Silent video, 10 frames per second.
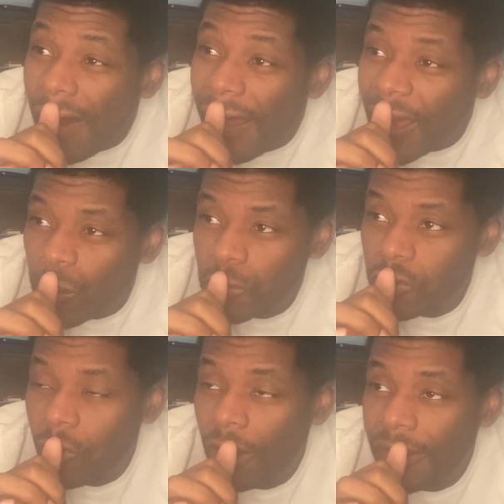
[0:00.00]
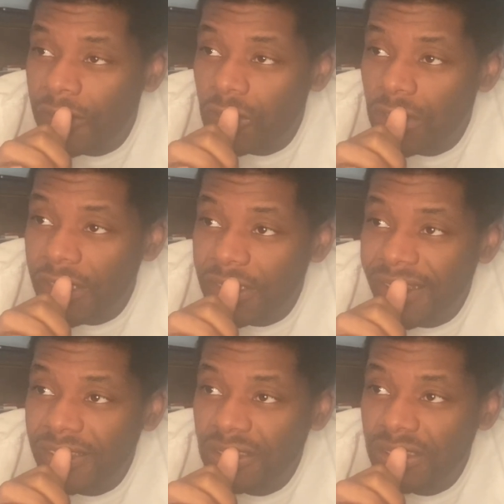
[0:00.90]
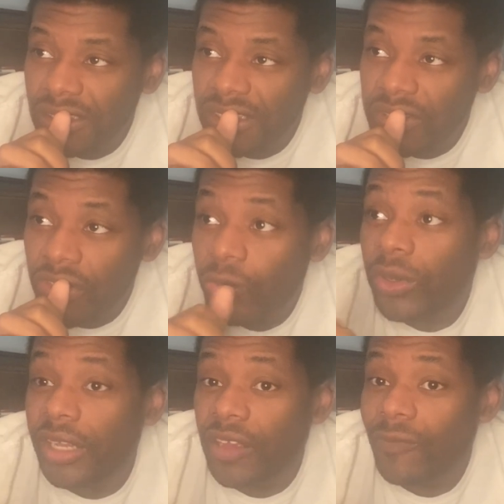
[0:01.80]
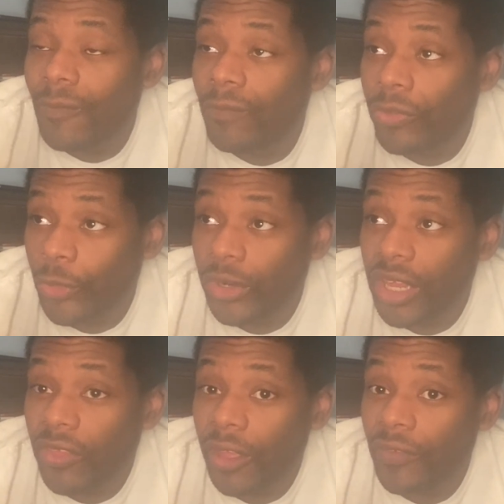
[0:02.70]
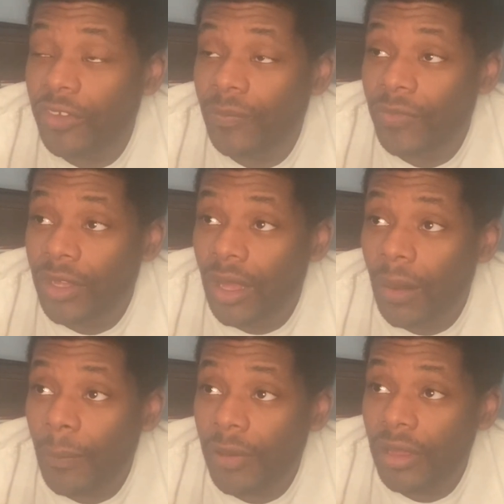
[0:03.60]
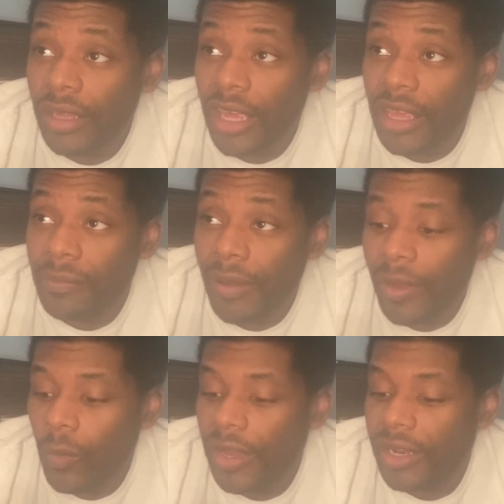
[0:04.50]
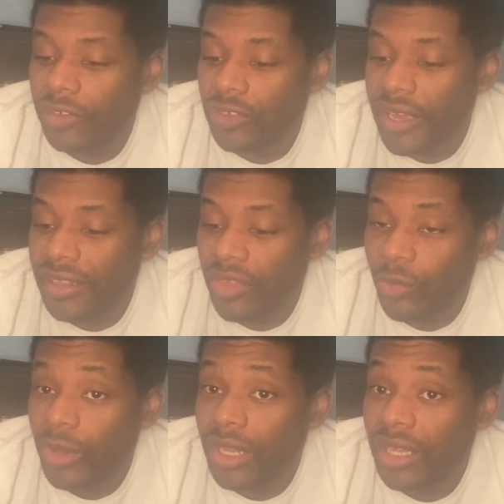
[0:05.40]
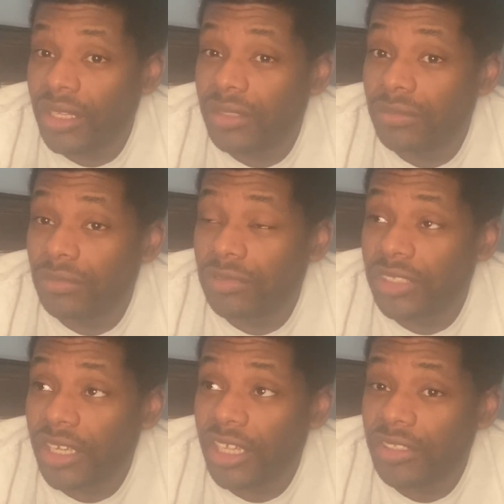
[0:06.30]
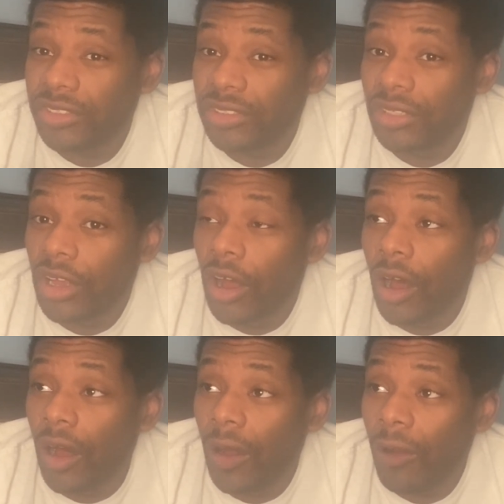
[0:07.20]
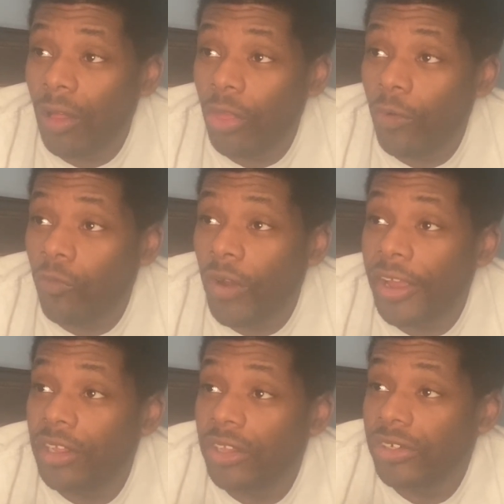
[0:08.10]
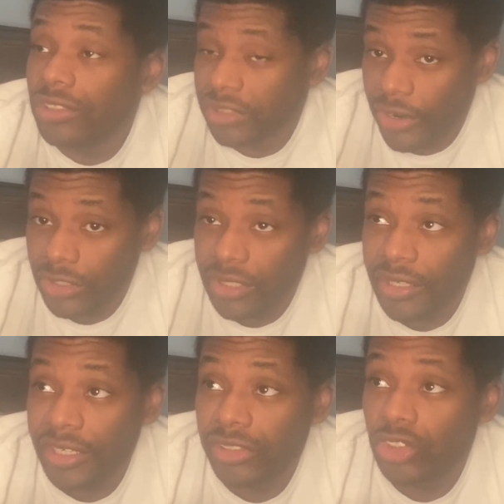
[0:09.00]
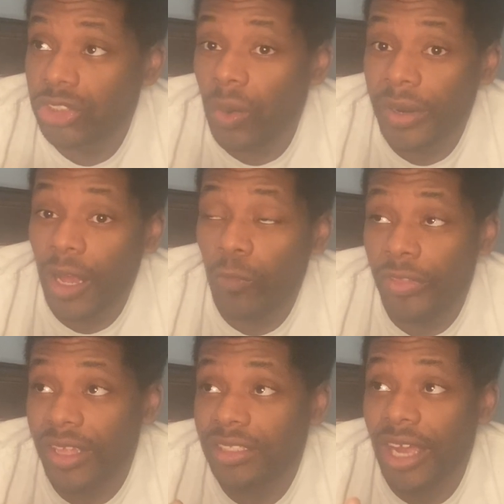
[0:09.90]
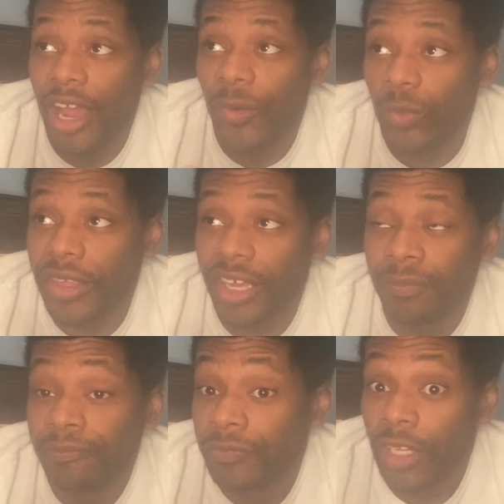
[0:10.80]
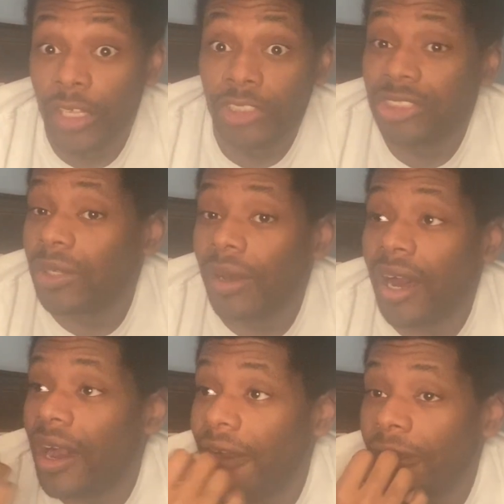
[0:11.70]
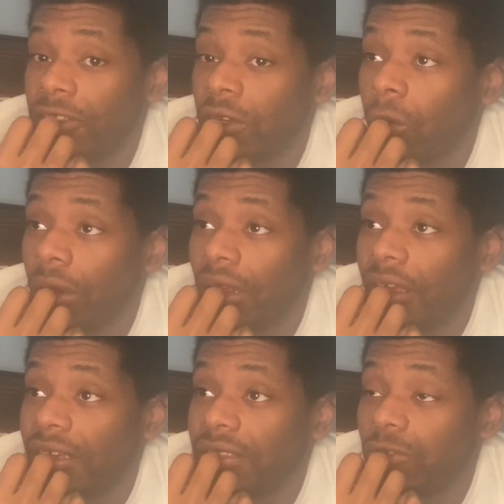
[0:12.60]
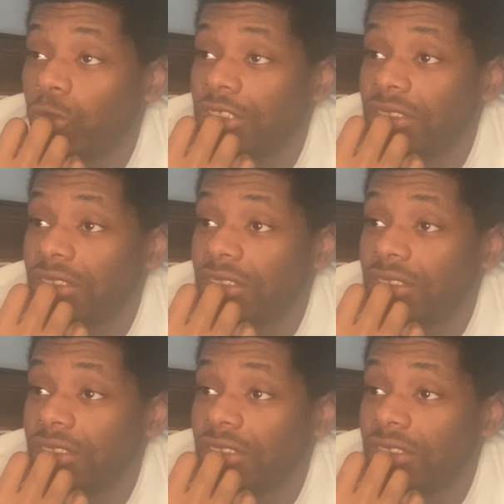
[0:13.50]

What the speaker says: I was trying to get tickets to see the 3D thing of it. But in my waiting to try to get the 3D tickets, all the regular tickets sold out for the entire weekend. So I didn't go see Coraline, which